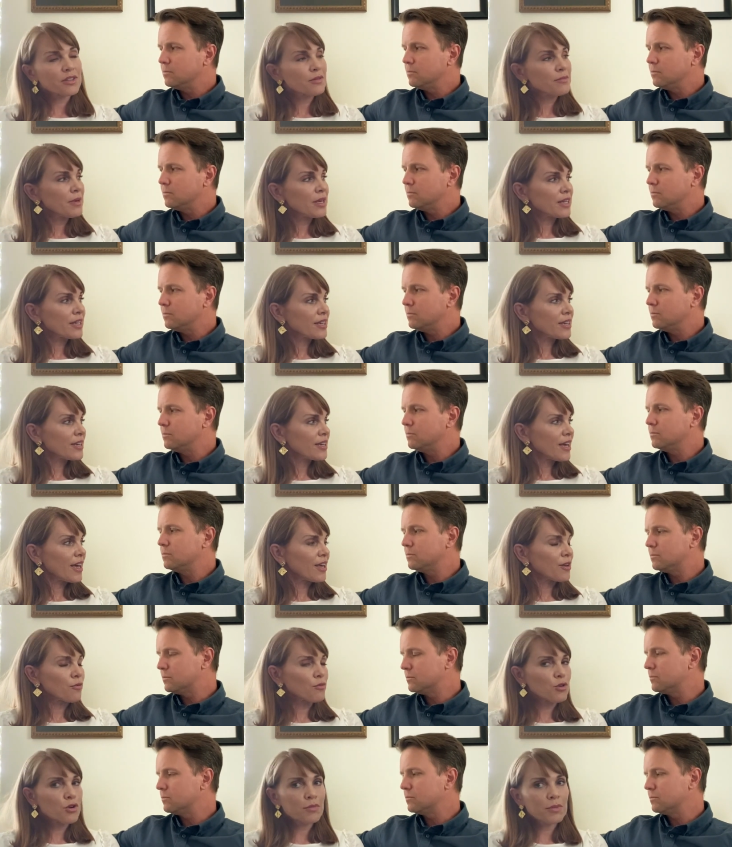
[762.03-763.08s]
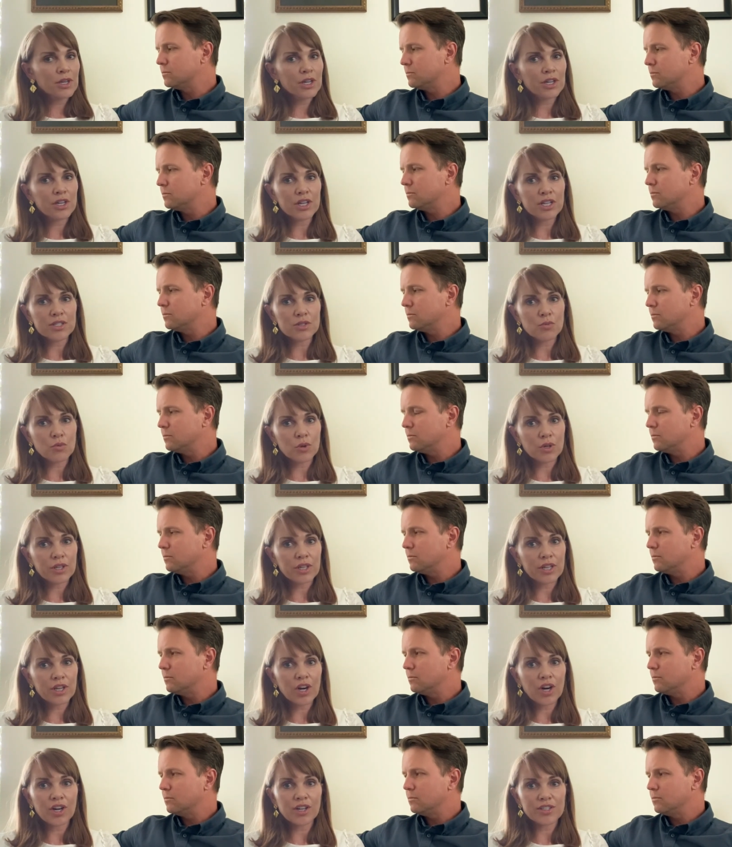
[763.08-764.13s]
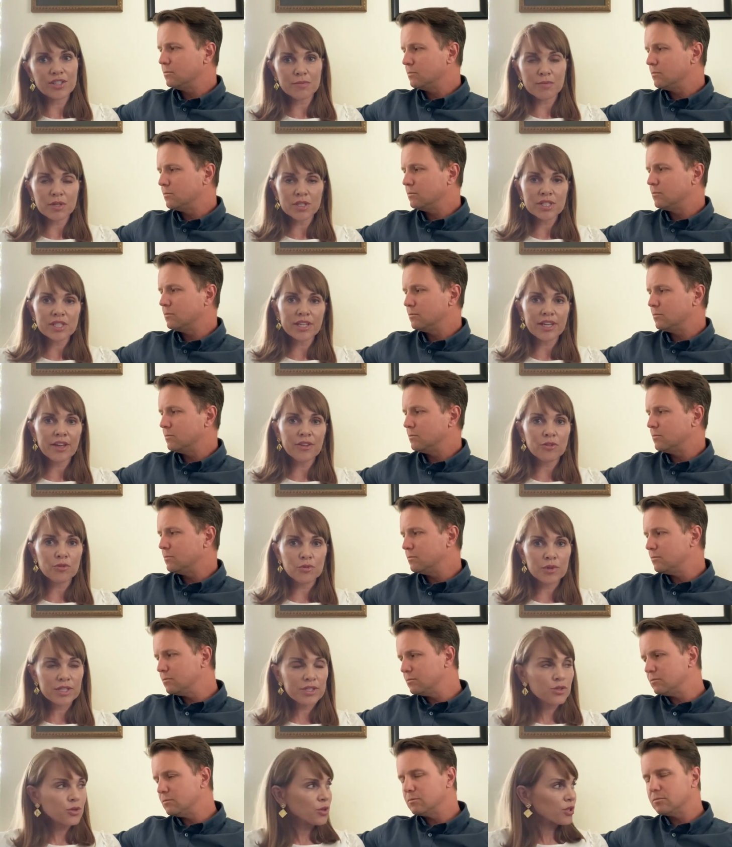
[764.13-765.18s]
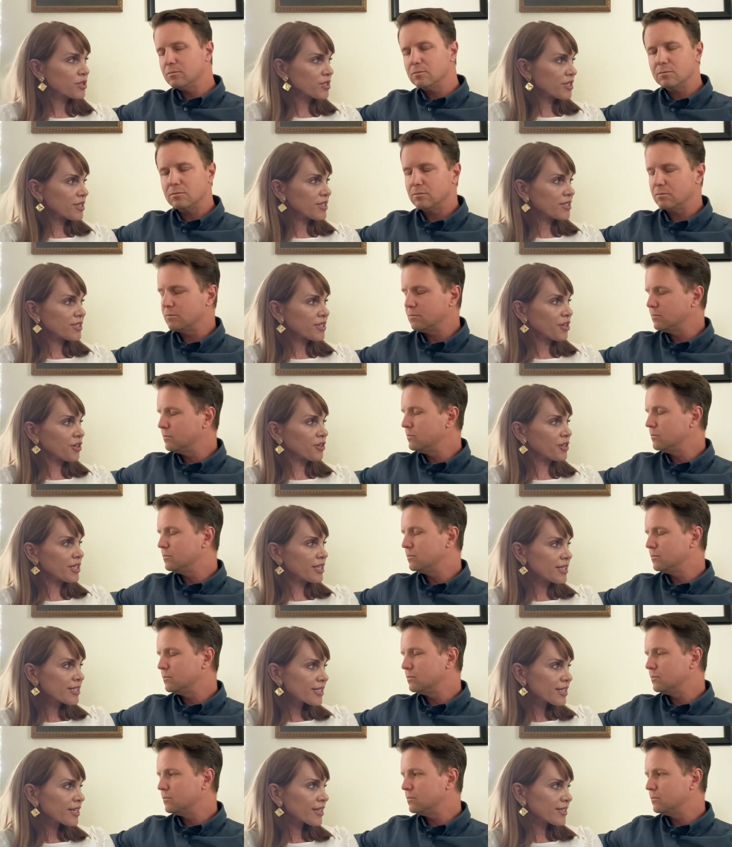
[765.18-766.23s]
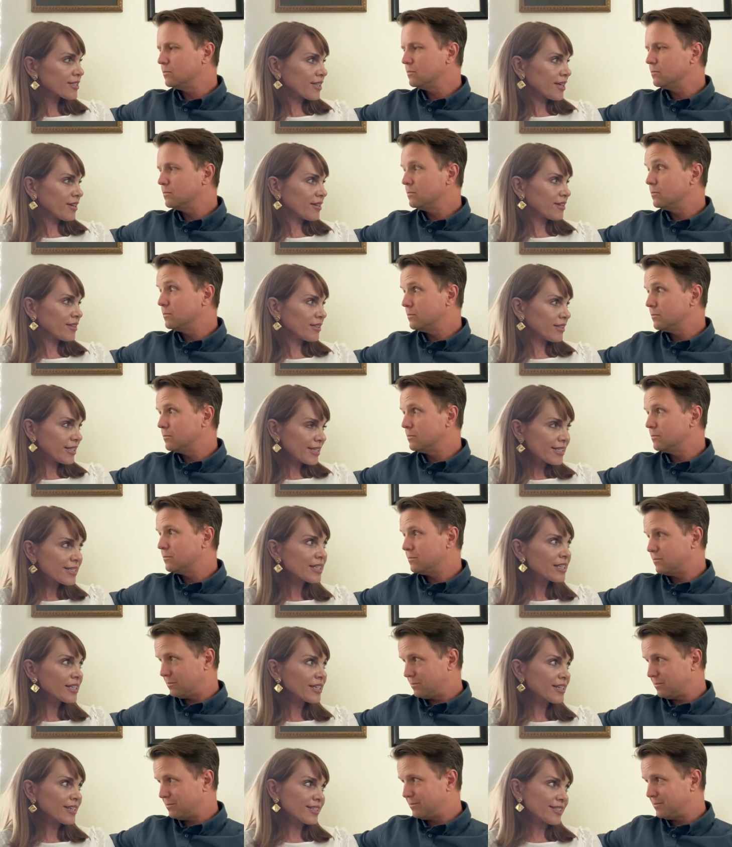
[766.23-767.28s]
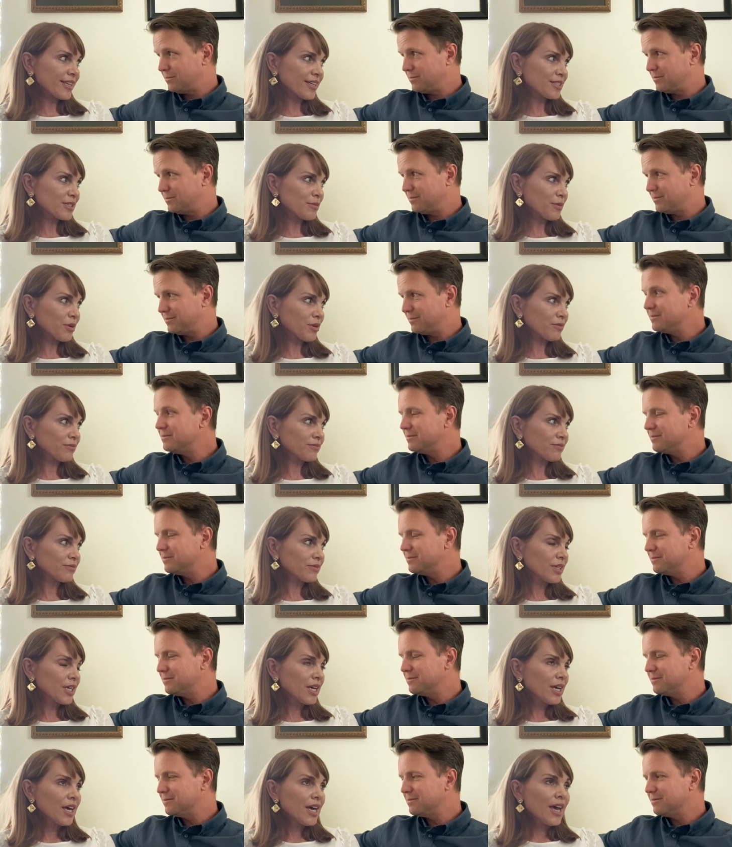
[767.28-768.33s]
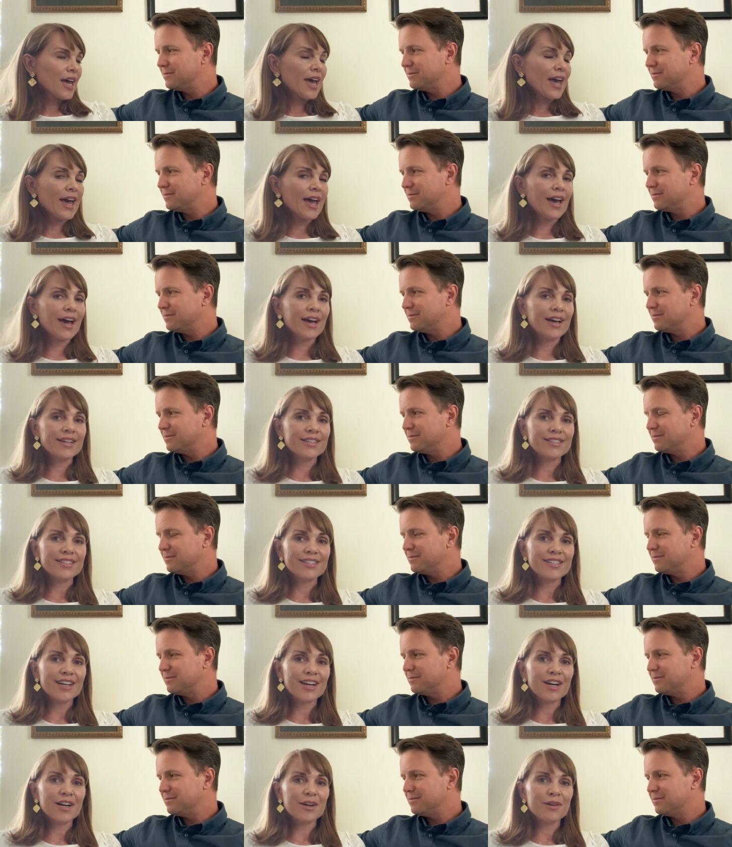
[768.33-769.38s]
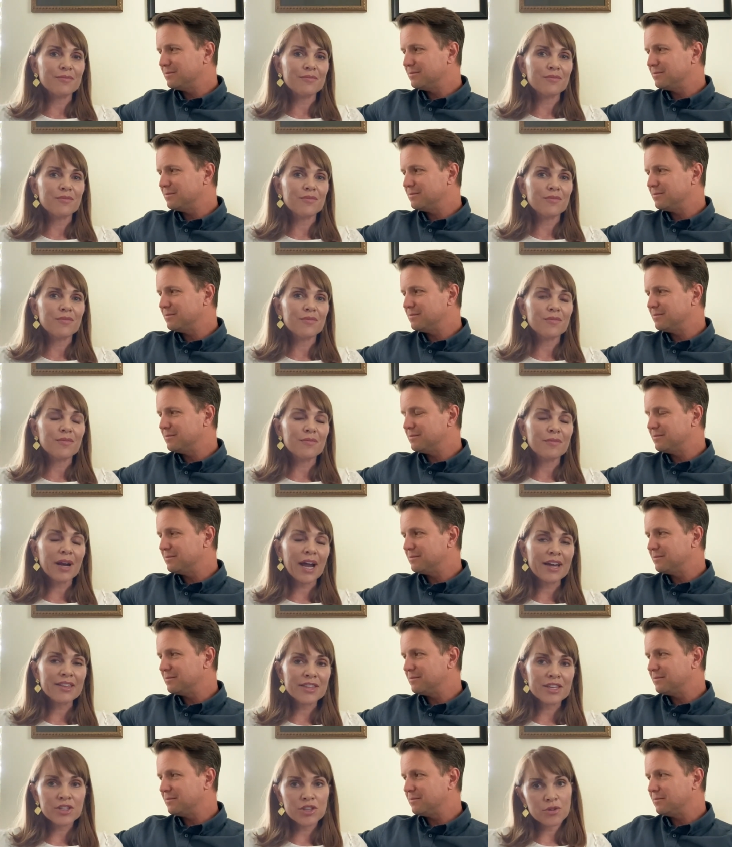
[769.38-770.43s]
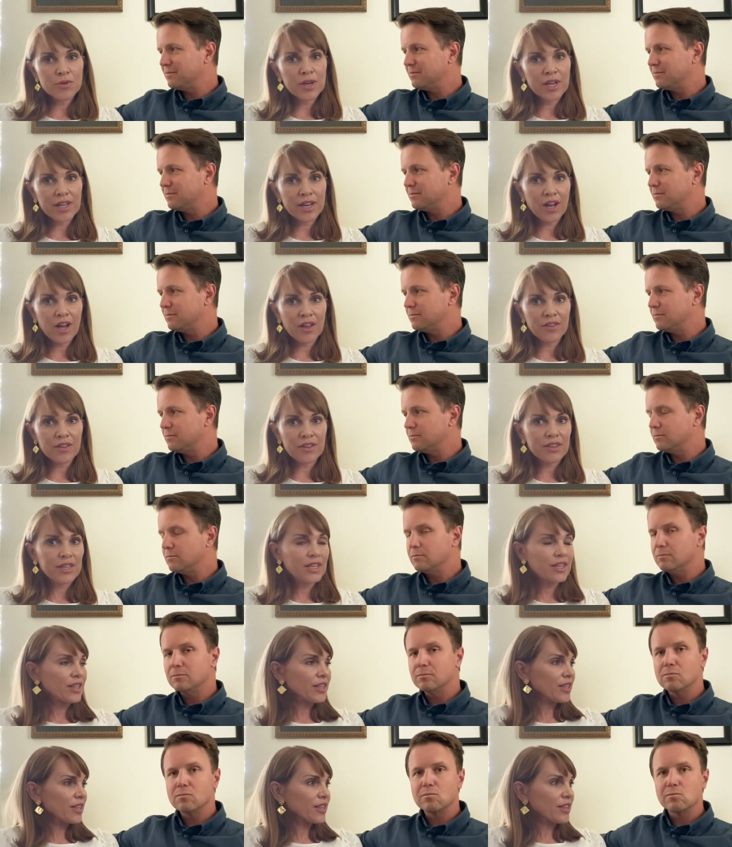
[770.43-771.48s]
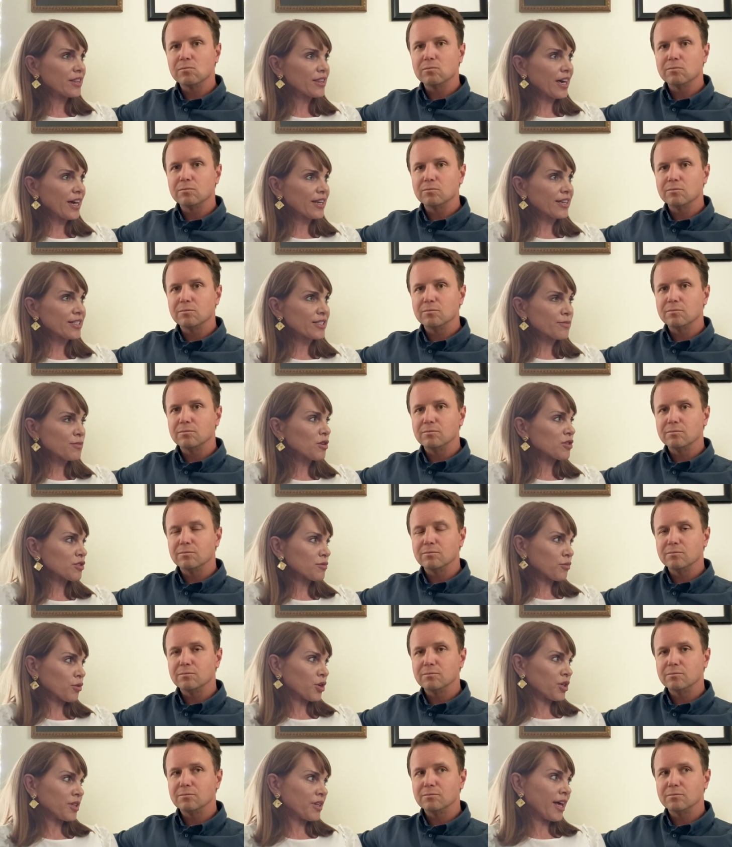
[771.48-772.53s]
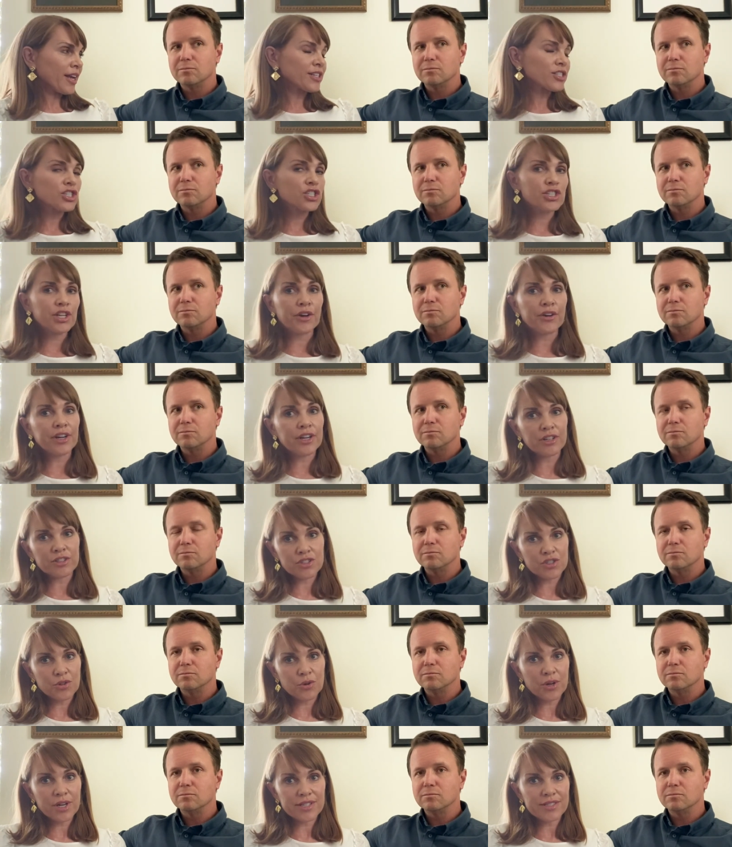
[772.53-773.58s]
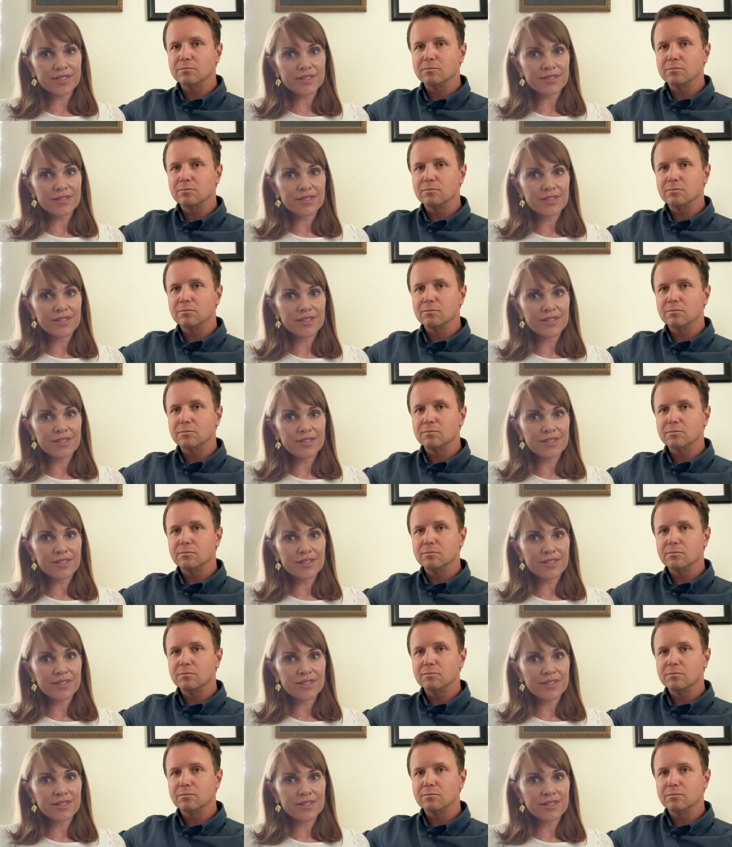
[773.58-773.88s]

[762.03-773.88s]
Speaker 1: Committee and RoomHere is working hard to put together resources that are easy, easily accessible. And, um, but I think you hit on the thing that is most important, that is sharing our stories.